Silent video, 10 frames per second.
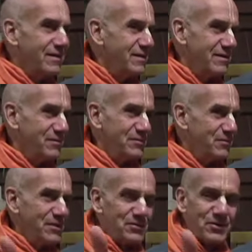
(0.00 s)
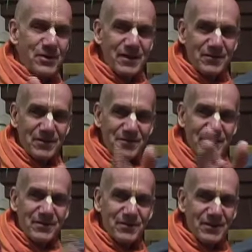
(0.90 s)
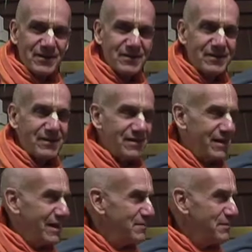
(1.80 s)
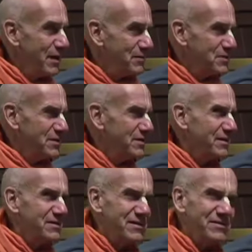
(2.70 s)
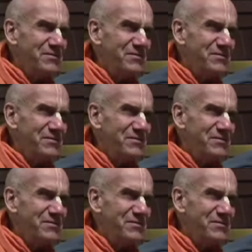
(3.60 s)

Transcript: and wanted to go out. They went out again. Mm. And I remember I was sitting, I said,